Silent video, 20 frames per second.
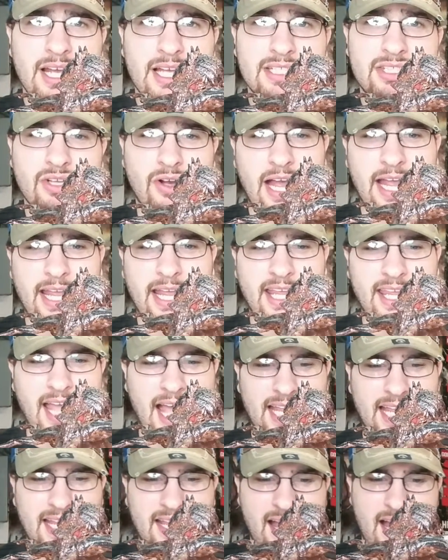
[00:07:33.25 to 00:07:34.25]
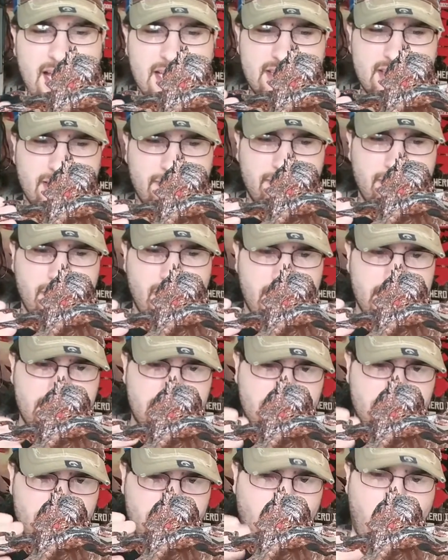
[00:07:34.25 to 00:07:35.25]
So I got some
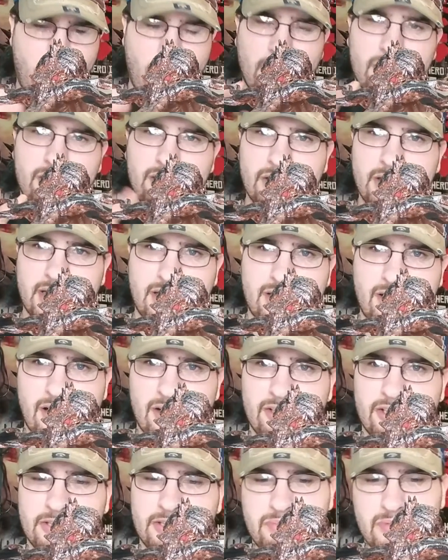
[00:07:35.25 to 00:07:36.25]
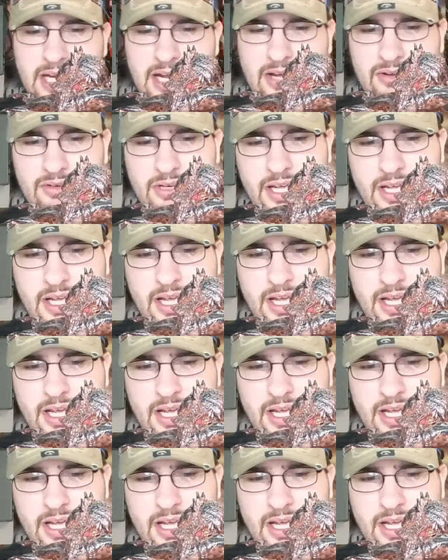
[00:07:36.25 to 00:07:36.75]
nice chocolate colored brown,